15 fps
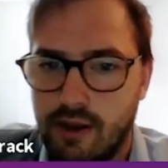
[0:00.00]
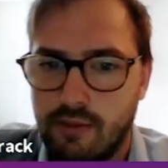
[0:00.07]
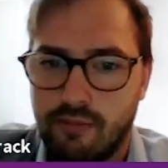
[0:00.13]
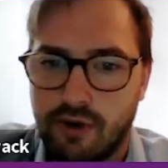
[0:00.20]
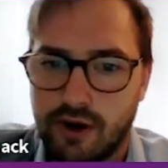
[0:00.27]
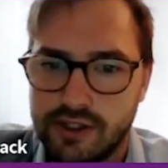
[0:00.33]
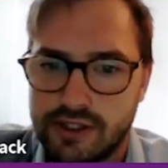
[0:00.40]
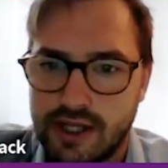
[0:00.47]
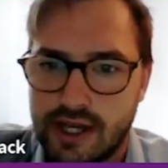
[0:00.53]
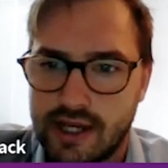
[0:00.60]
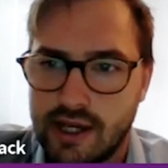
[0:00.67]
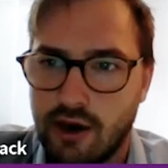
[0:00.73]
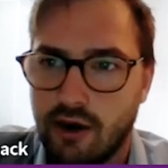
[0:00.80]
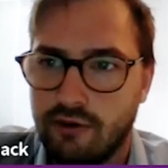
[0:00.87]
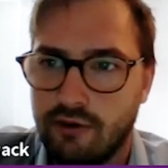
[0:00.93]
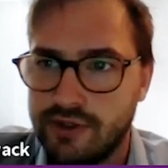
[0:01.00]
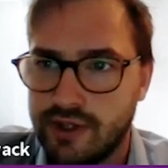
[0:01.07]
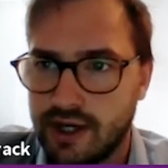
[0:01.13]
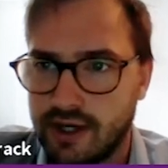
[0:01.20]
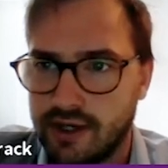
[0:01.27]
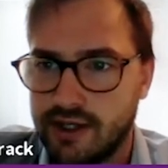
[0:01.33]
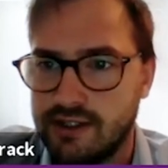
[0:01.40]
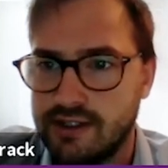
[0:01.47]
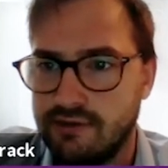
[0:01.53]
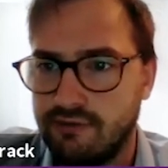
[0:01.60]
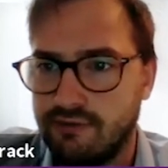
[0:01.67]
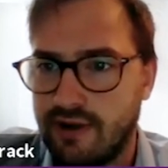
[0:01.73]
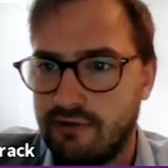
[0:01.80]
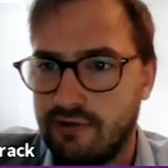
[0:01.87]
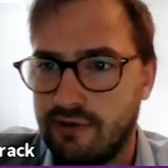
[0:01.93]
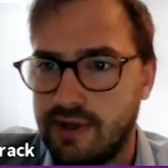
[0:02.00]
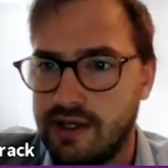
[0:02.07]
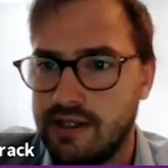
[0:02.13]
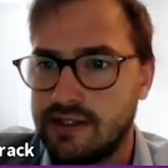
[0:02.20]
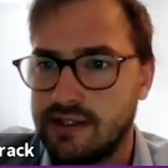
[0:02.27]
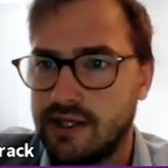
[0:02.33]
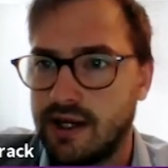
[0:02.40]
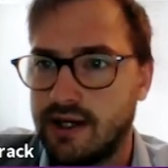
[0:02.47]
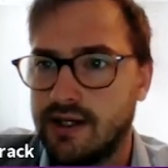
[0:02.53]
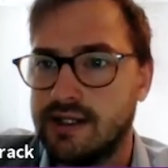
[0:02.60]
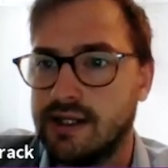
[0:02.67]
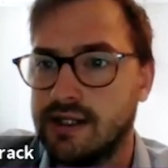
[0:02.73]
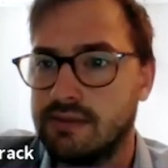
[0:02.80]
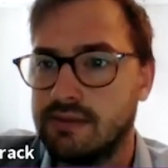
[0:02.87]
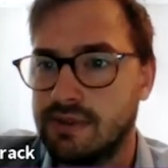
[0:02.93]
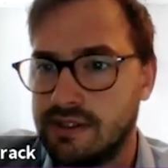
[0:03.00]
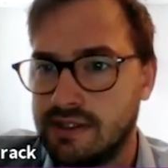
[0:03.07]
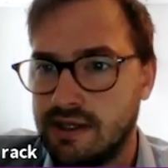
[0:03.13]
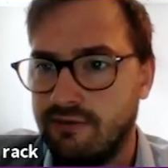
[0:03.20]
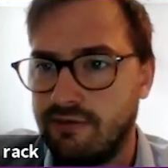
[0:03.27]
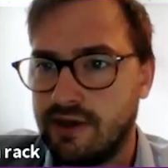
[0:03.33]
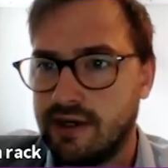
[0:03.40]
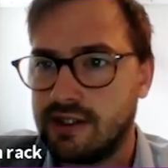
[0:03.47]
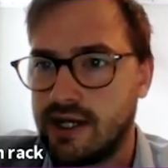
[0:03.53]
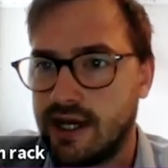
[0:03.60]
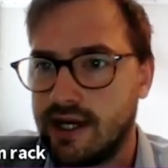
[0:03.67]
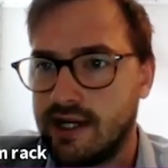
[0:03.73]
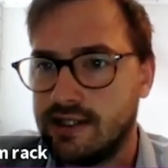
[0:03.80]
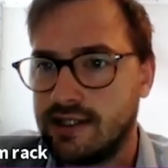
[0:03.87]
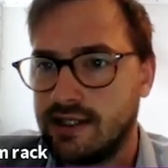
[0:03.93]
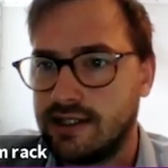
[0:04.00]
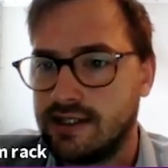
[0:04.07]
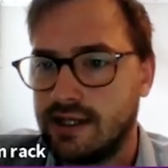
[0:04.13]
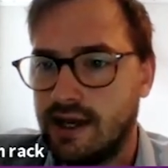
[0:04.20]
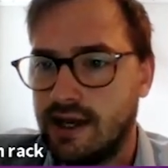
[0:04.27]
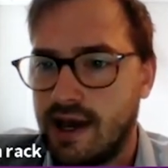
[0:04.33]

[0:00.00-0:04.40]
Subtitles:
prostate of targeted therapies, targeting specific changes.